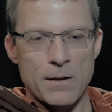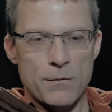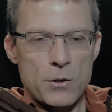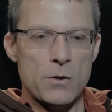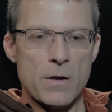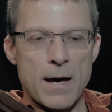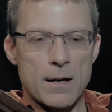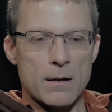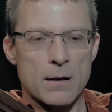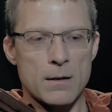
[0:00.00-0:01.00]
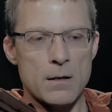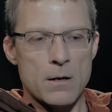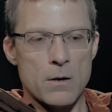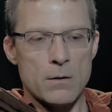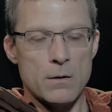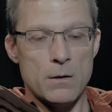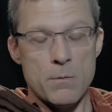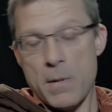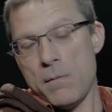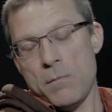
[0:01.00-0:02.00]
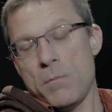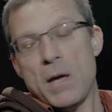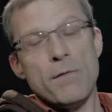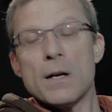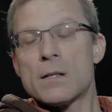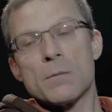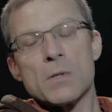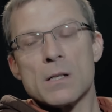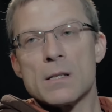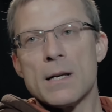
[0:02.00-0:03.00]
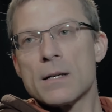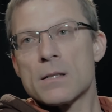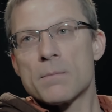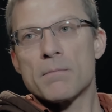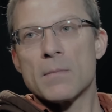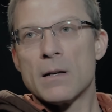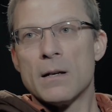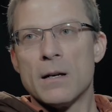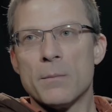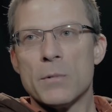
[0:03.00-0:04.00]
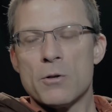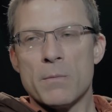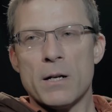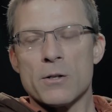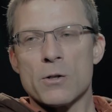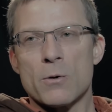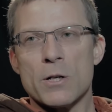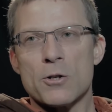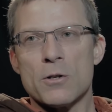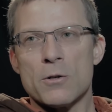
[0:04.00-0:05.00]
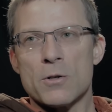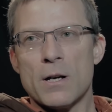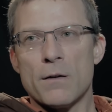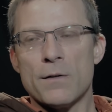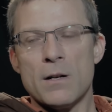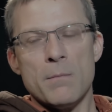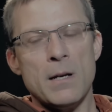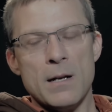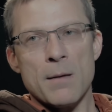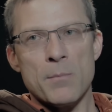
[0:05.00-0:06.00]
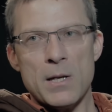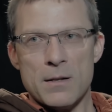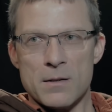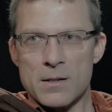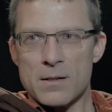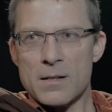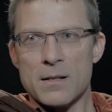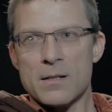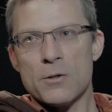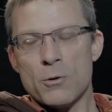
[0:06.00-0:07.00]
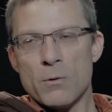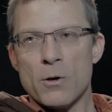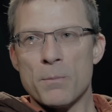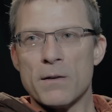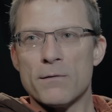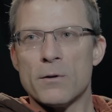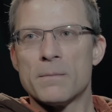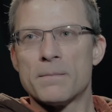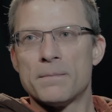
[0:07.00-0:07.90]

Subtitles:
You do that, you may find some success, but you might also question yourself, and it may not be the success that you were hoping for.